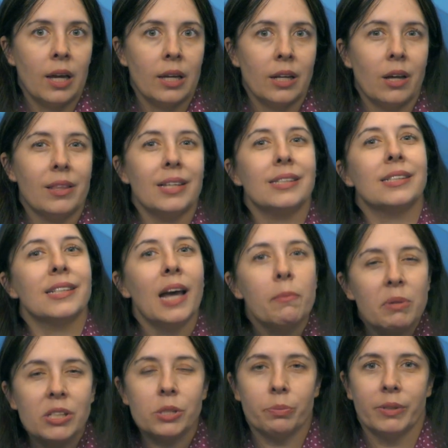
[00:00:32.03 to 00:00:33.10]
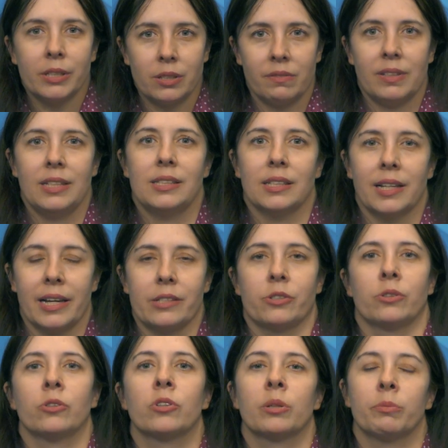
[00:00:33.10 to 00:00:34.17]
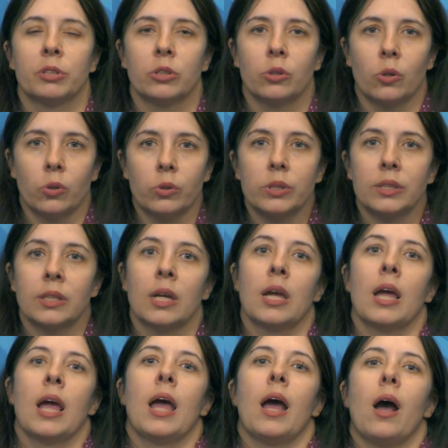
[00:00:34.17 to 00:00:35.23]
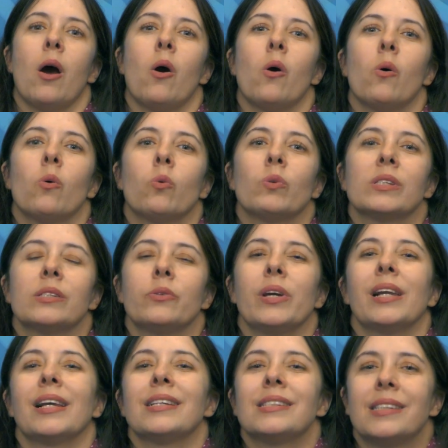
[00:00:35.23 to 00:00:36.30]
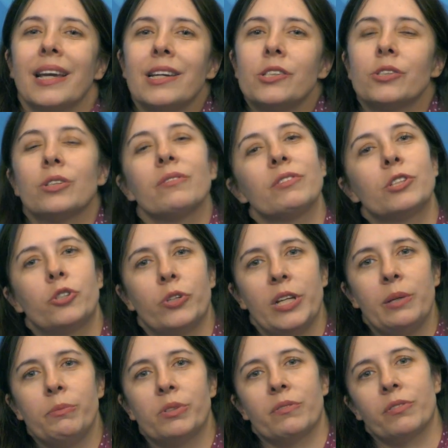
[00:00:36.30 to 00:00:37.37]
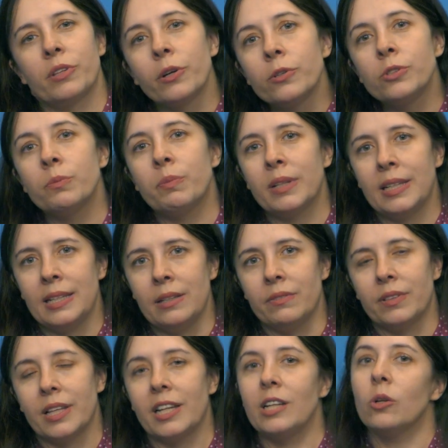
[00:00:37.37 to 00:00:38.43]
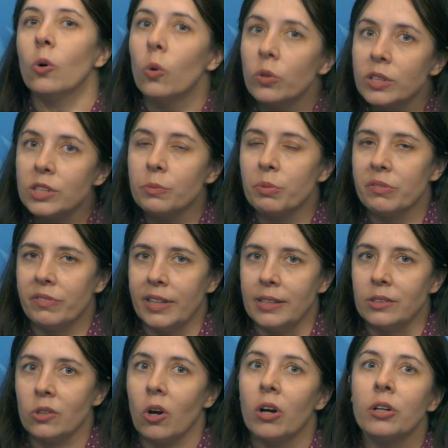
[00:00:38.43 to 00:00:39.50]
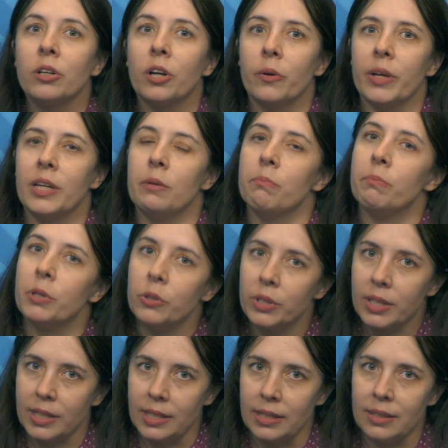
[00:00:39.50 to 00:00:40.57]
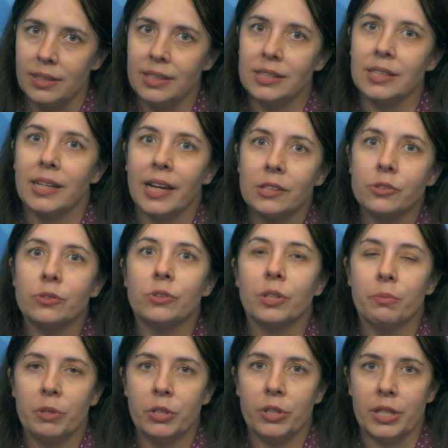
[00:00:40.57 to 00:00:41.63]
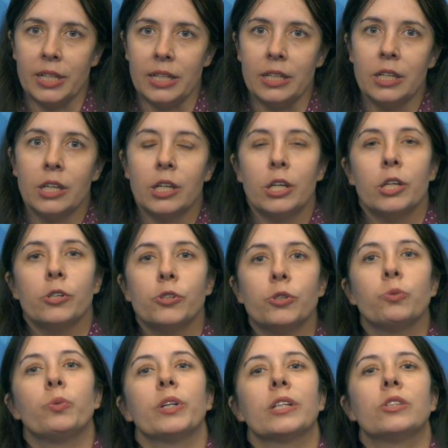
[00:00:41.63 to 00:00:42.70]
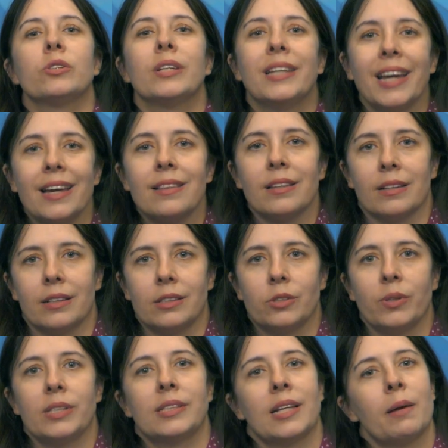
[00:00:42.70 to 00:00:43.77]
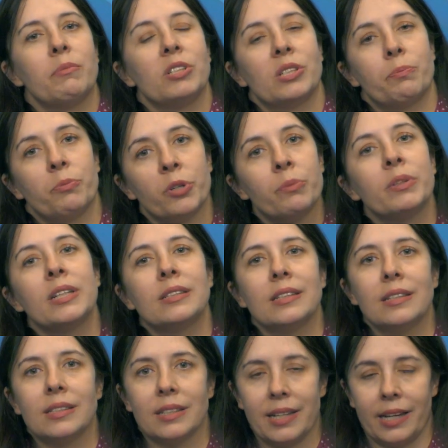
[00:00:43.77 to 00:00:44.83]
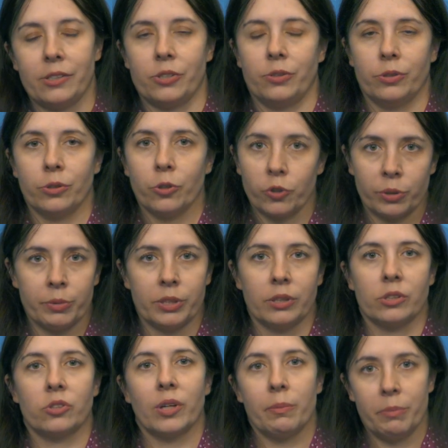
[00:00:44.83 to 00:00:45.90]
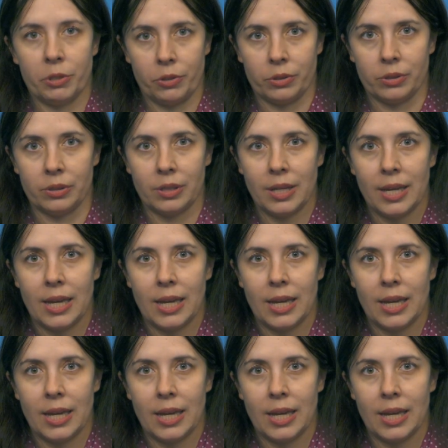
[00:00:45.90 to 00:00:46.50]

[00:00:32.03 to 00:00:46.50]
Now, the establishment of the International Criminal Court was the realization of the dreams of those who believed that in order to prevent ongoing impunity, the international community should work together to establish a permanent international criminal tribunal.